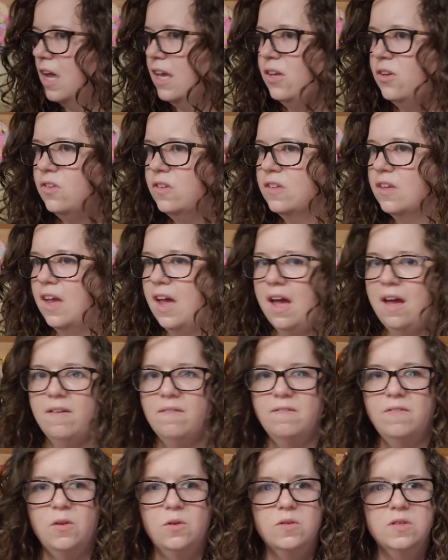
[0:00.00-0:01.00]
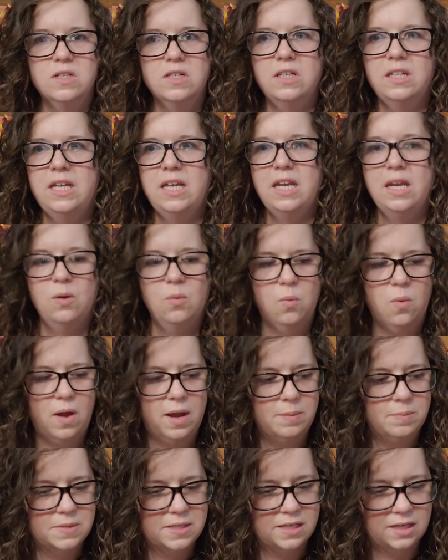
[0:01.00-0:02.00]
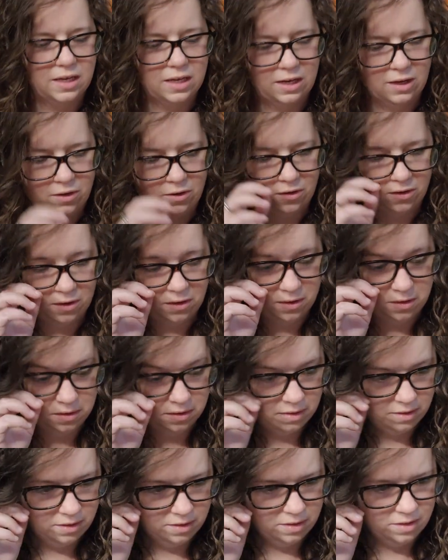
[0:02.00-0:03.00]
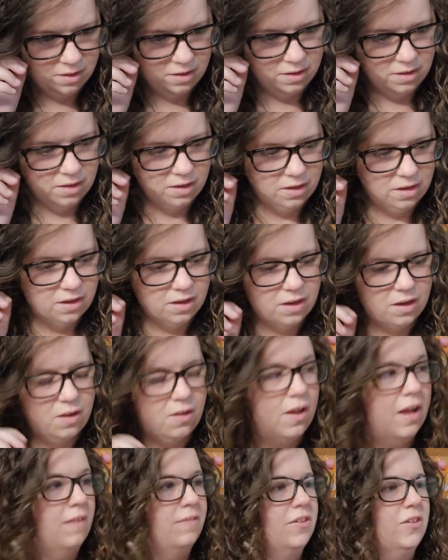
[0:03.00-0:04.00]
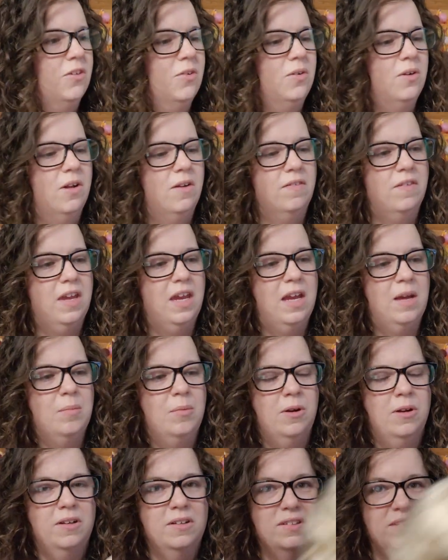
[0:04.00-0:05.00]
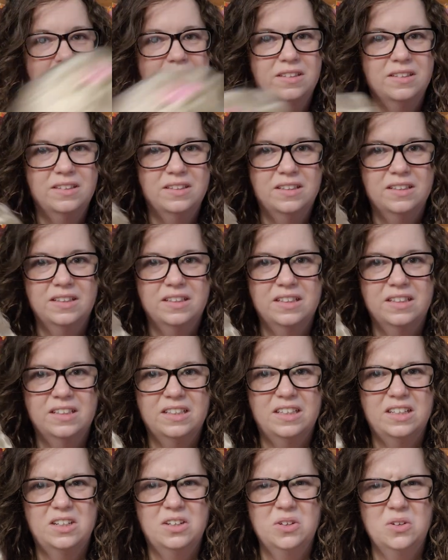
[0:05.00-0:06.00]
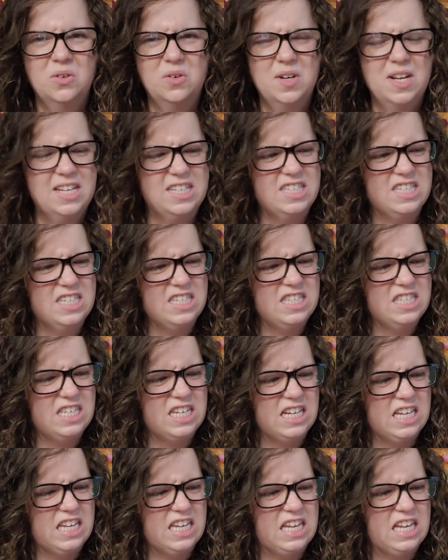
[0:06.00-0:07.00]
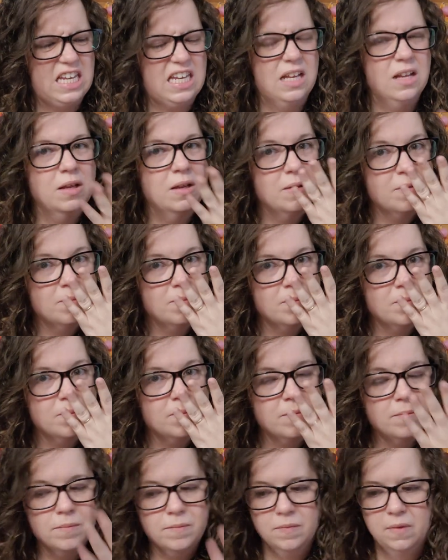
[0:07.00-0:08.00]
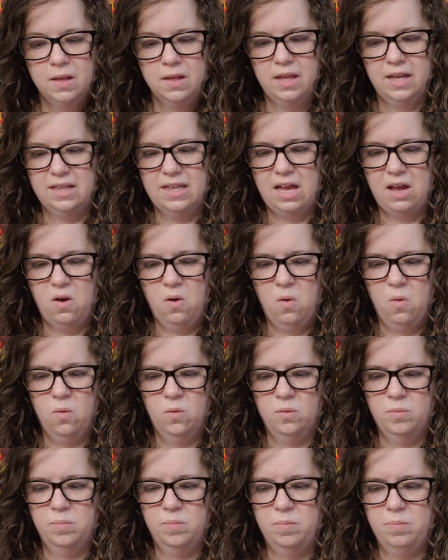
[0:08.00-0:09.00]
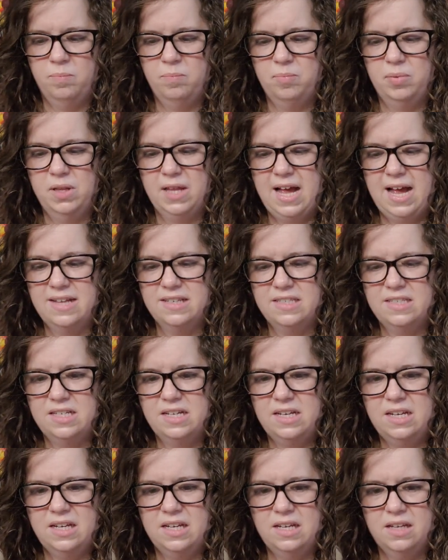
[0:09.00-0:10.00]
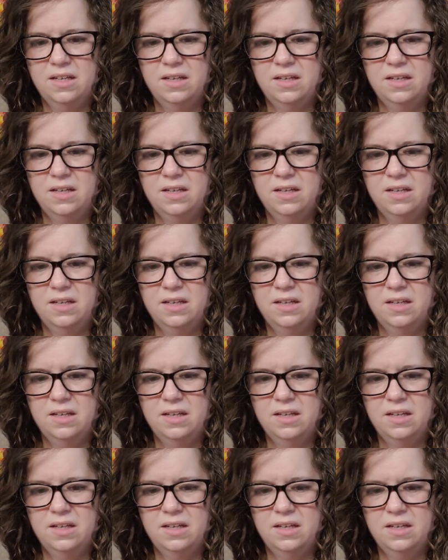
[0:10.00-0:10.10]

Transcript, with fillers: I used to have those cleaning wipes in here. I'll have to do it off camera. Ew, and it's sticky. Like that old plastic.